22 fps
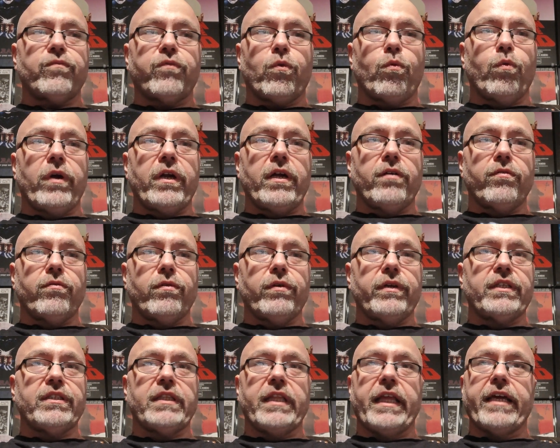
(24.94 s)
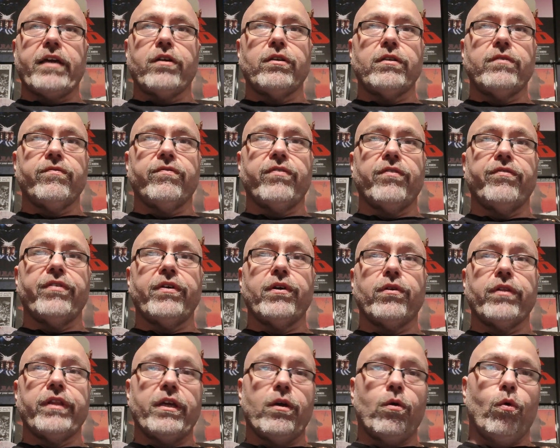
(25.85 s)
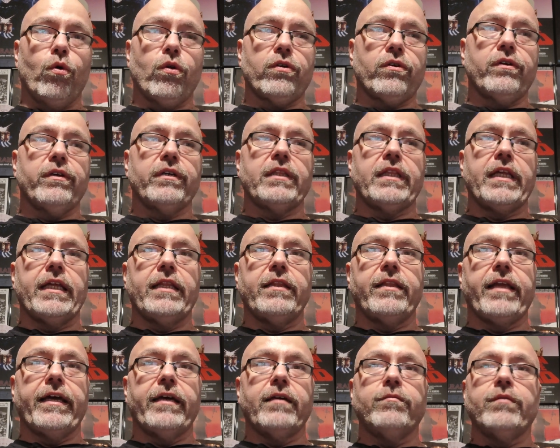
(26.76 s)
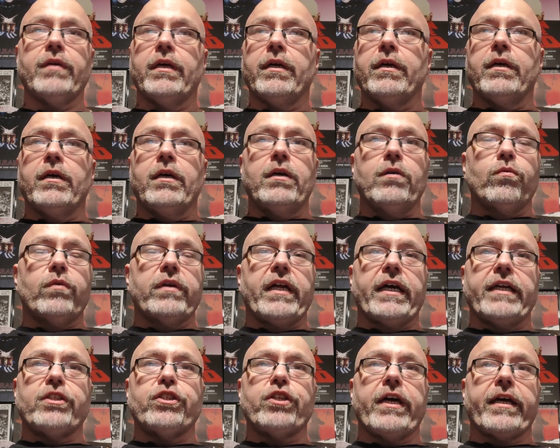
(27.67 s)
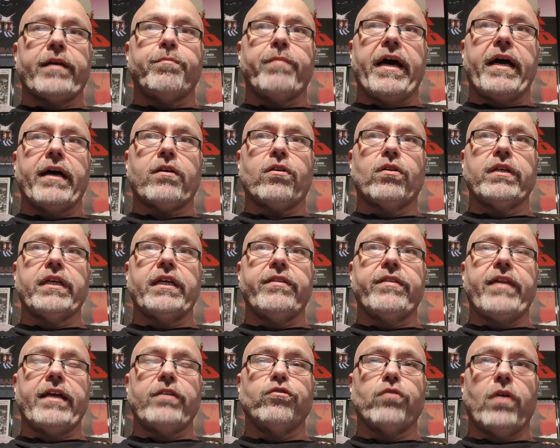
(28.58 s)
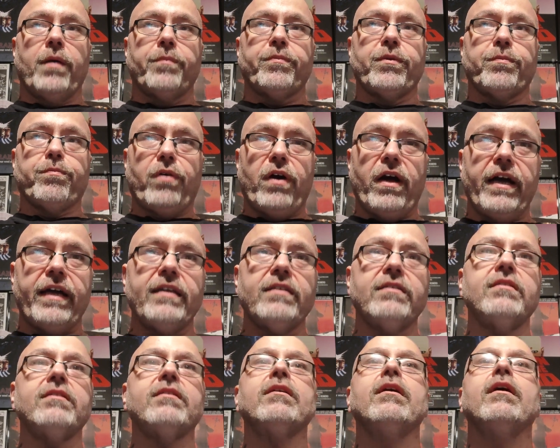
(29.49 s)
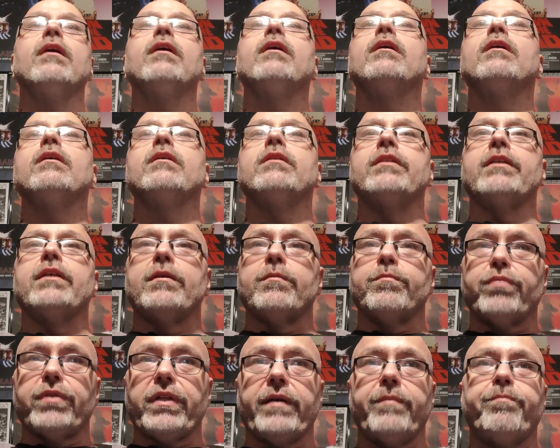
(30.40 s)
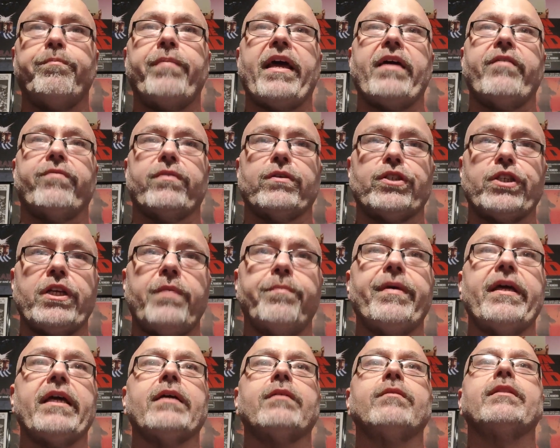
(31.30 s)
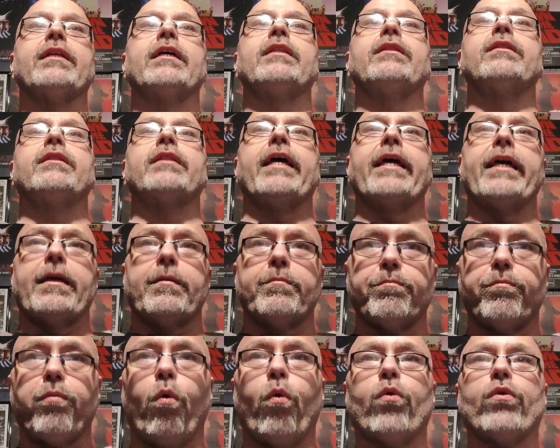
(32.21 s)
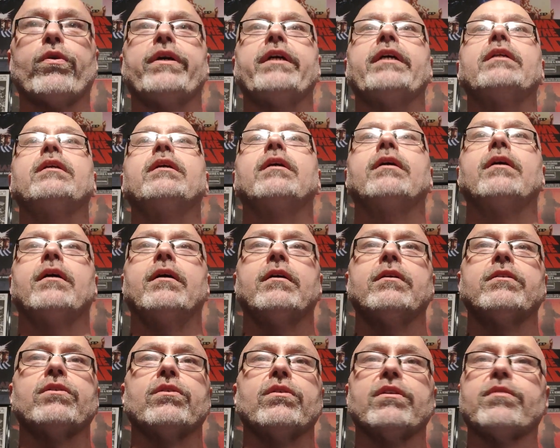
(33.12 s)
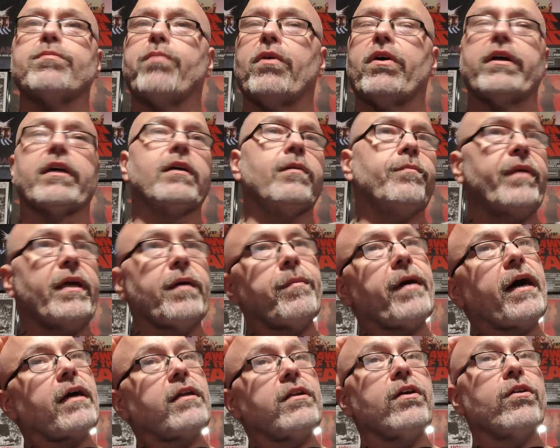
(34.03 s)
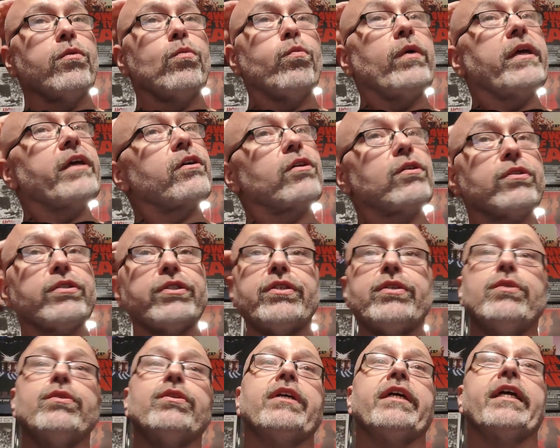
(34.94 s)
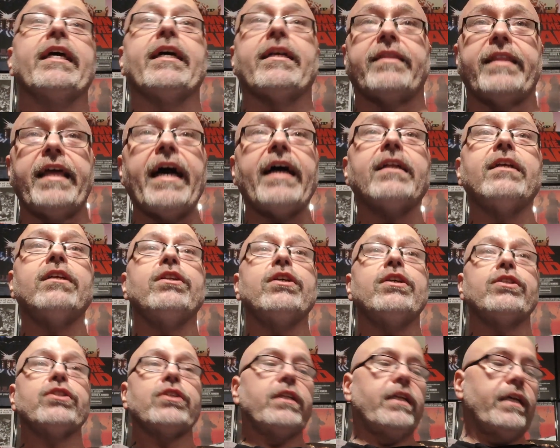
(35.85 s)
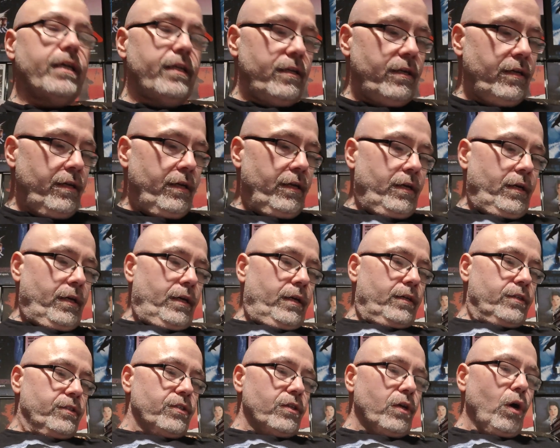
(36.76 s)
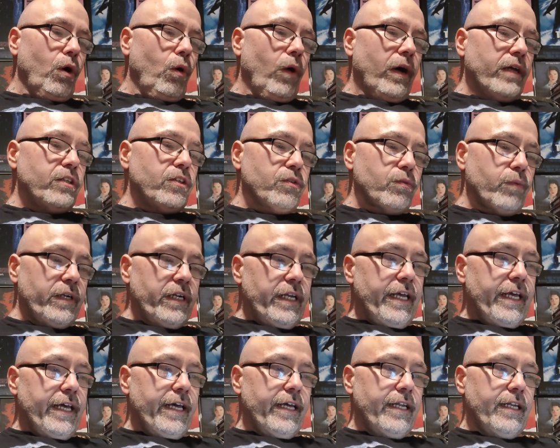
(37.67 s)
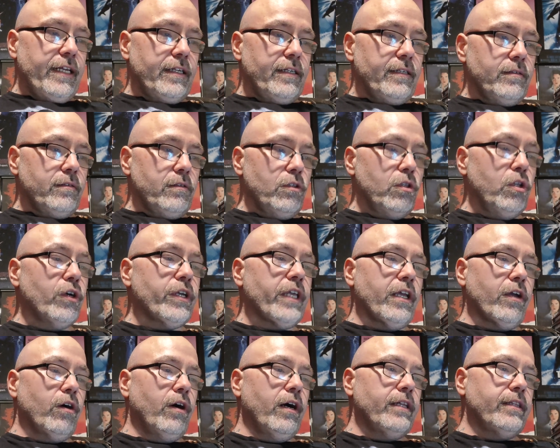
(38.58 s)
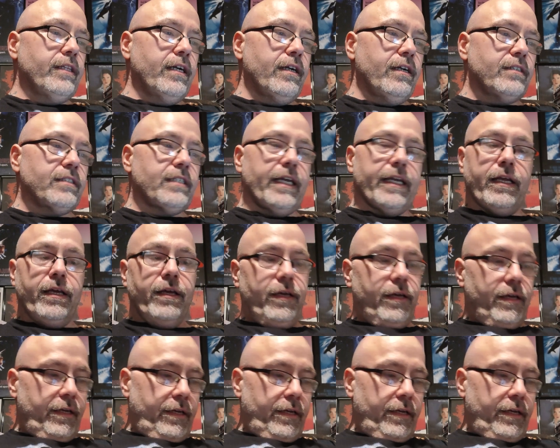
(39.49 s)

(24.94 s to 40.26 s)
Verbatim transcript: for whatever reason, they couldn't fulfill the order, and then they, when I checked back on it, they dropped the price you pay for shipping, then they import it. So it's probably going to be about another week or two to get that edition in. So I just went ahead and looking on there, it's like,